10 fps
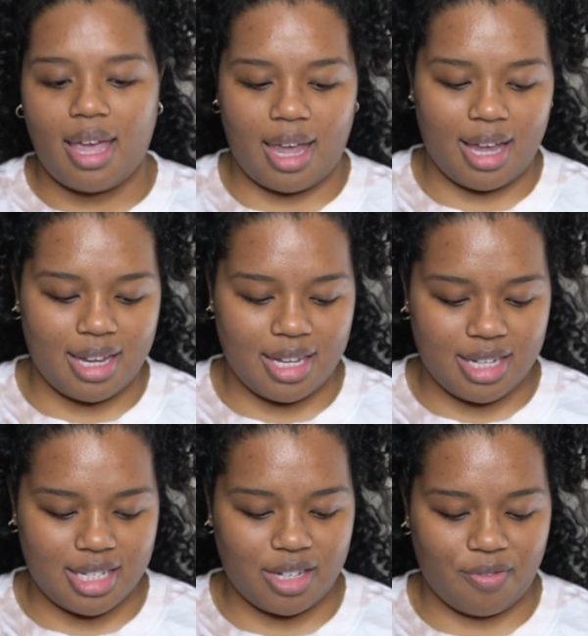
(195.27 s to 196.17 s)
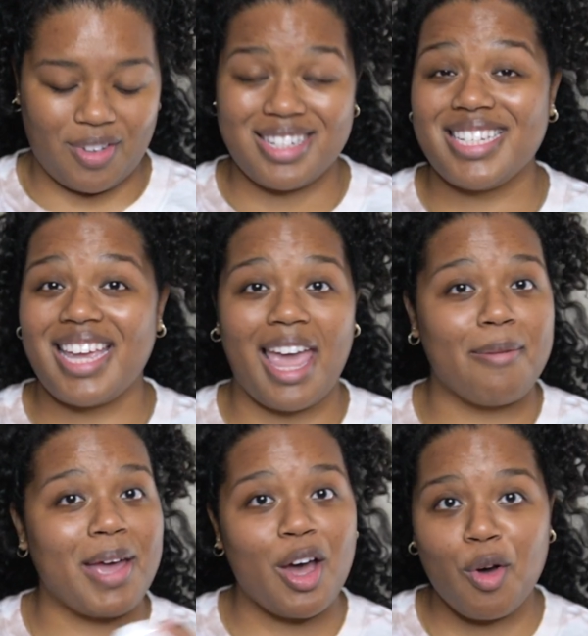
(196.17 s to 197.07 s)
And Fenty
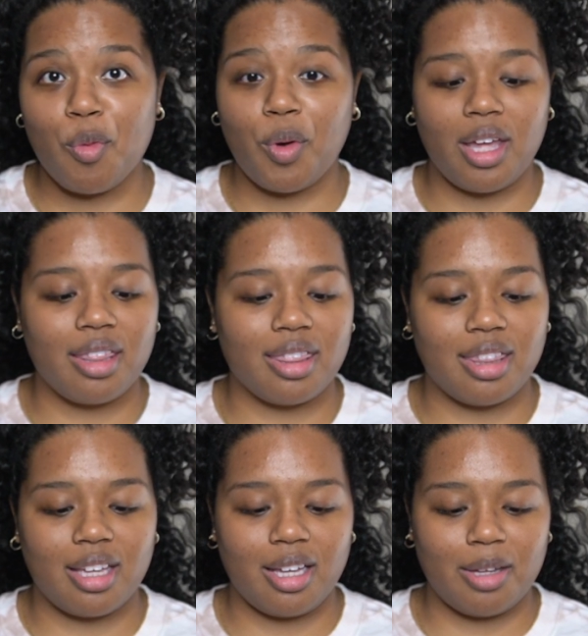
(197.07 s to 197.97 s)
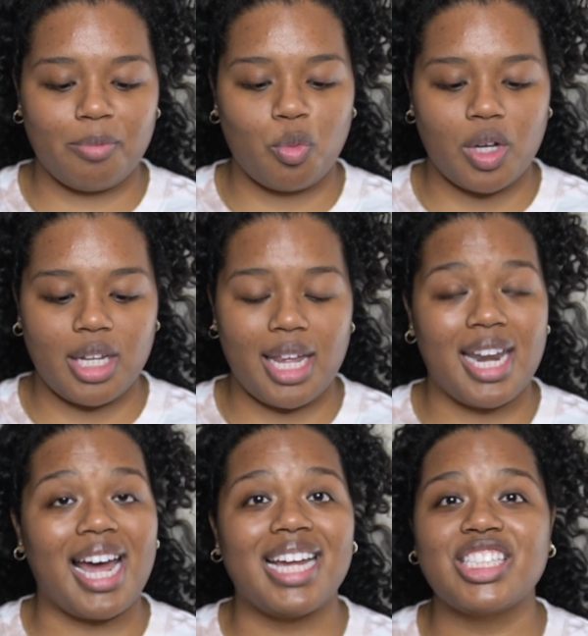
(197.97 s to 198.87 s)
came out with one,
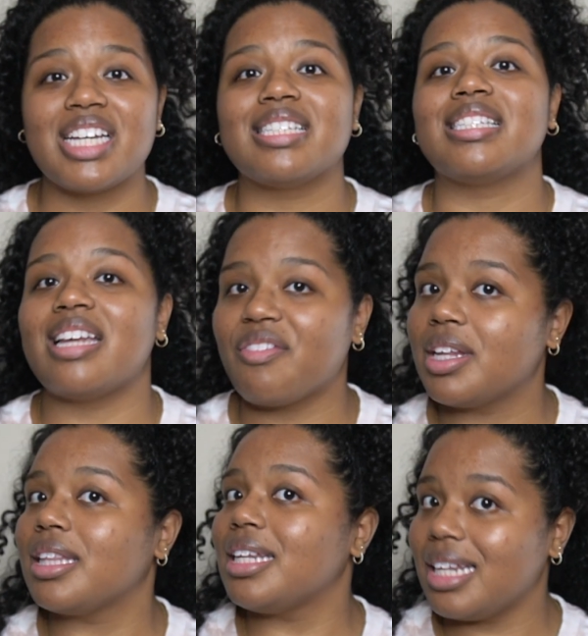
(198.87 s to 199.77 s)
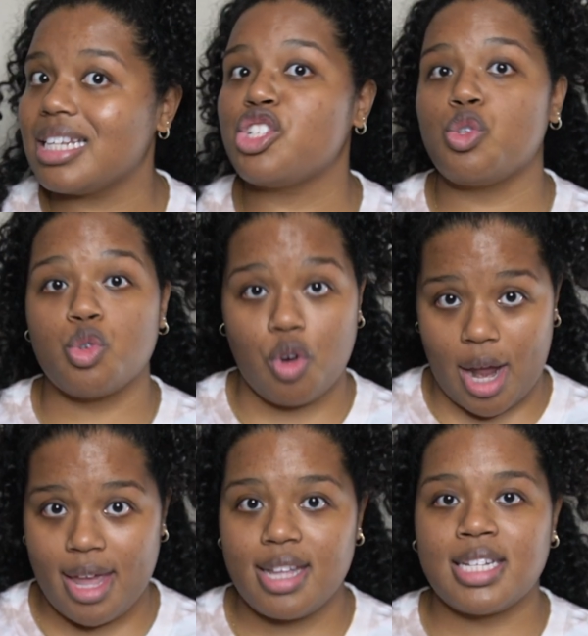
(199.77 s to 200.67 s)
and I just definitely needed to try
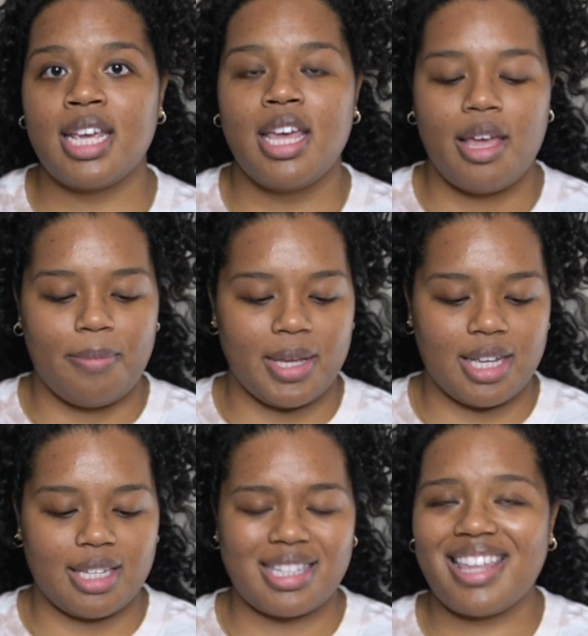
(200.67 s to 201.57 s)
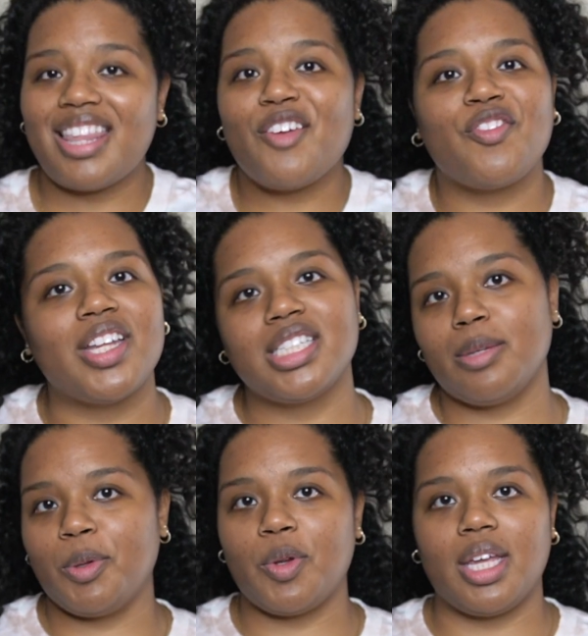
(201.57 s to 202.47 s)
it because I love Fenty
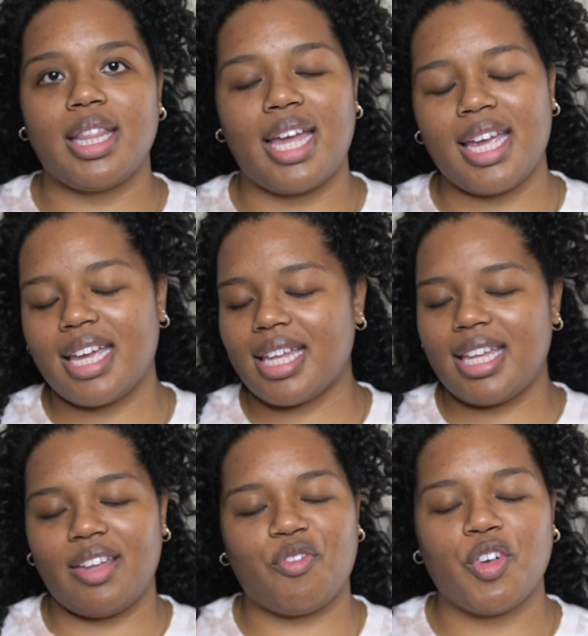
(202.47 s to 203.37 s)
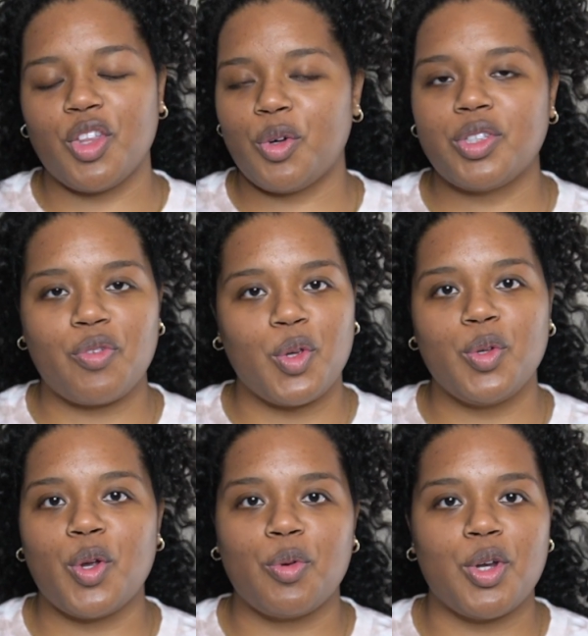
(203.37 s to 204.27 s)
Beauty. Like, for those of you who
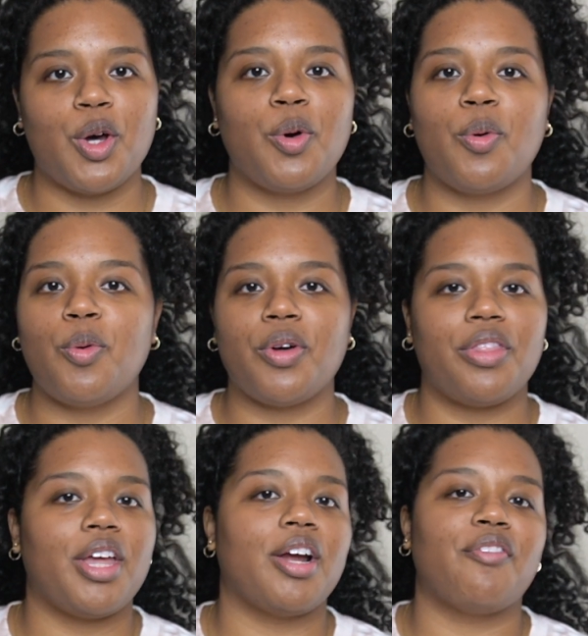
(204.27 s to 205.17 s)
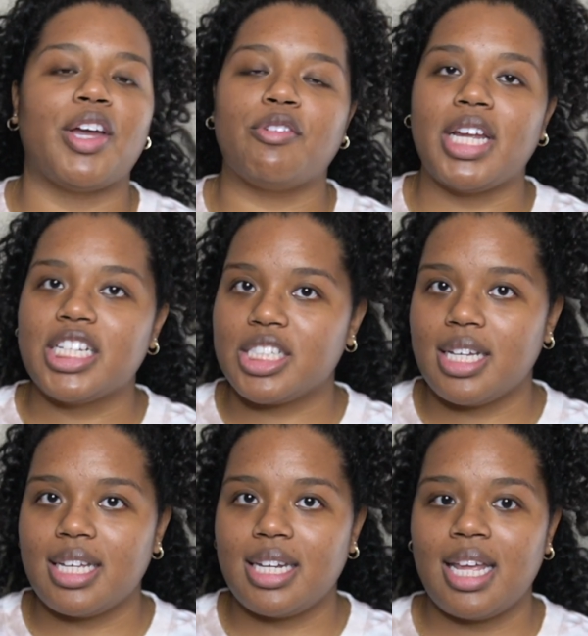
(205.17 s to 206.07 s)
don't know, their
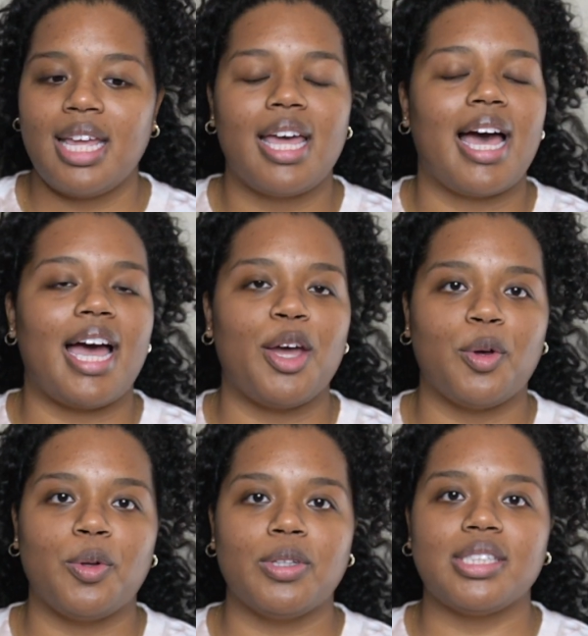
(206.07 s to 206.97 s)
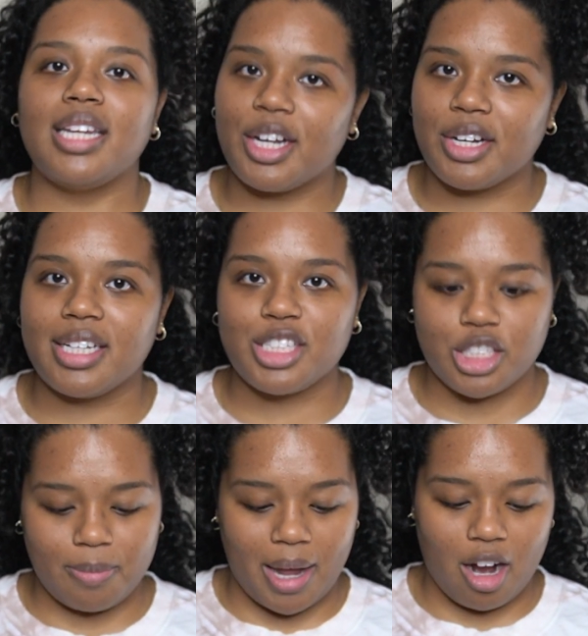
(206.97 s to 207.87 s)
foundation I hold near and dear
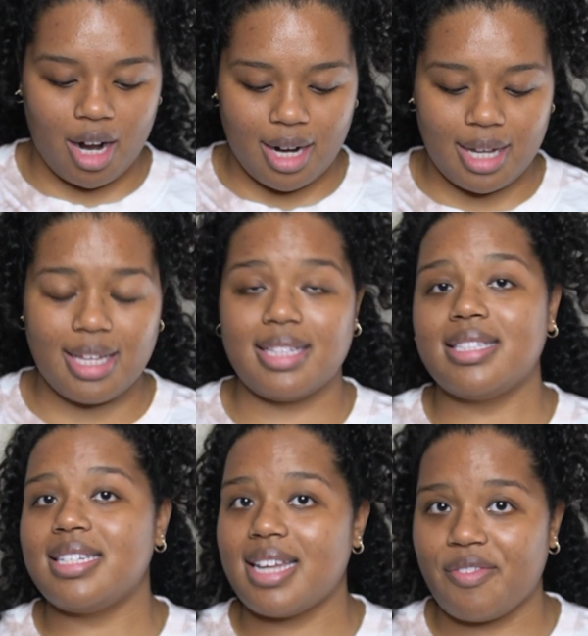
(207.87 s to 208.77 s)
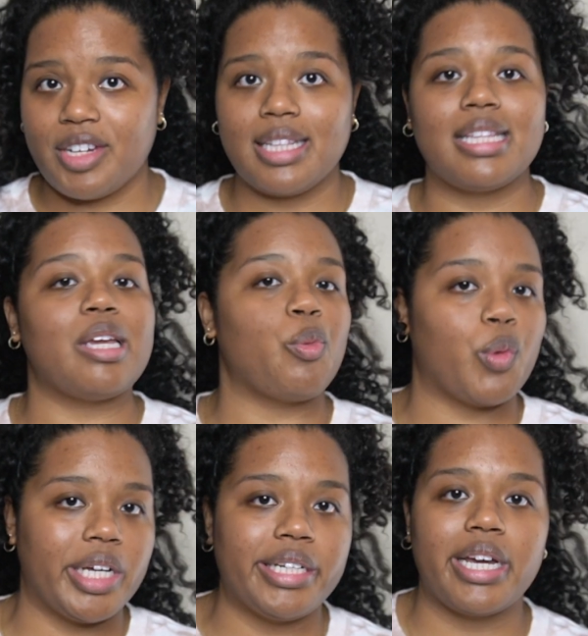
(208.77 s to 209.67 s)
to my heart. It's definitely
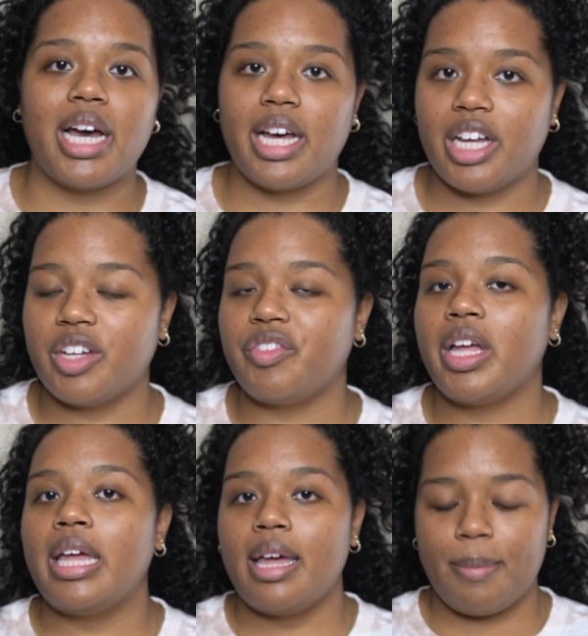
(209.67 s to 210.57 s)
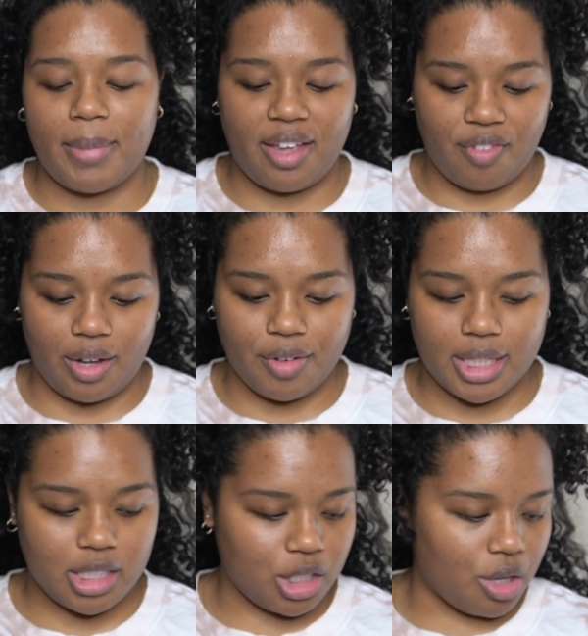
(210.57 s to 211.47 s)
one of my
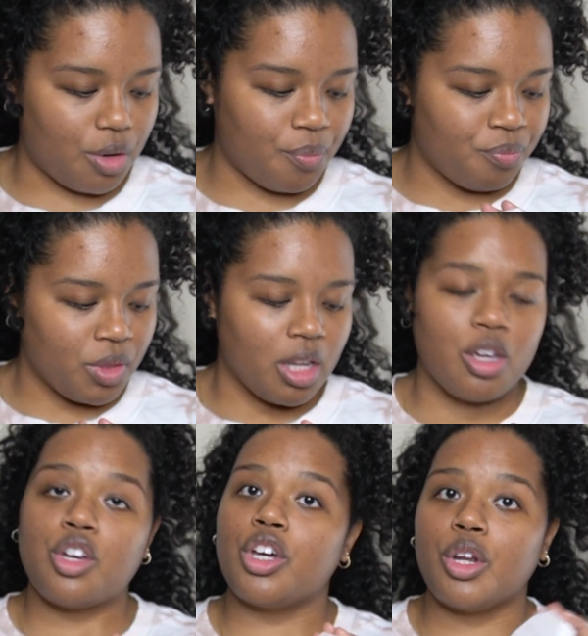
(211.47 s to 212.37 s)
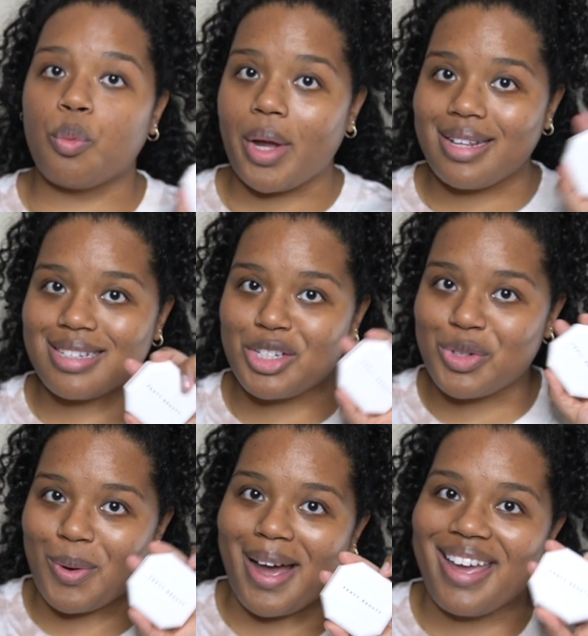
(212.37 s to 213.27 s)
favorites, so couldn't wait to
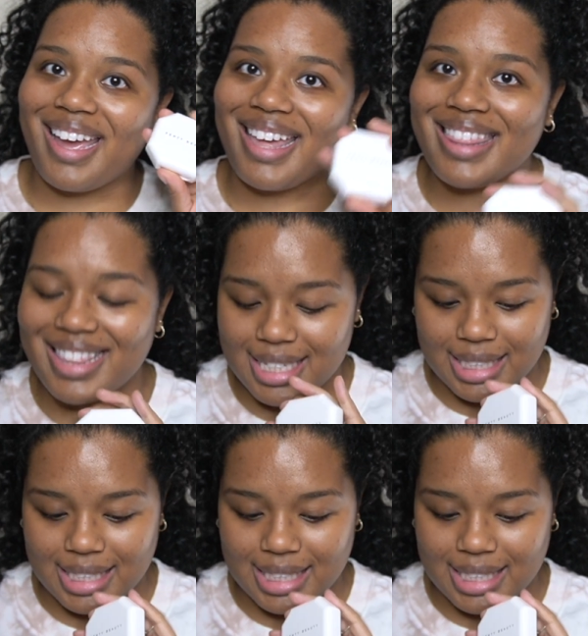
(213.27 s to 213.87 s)
try this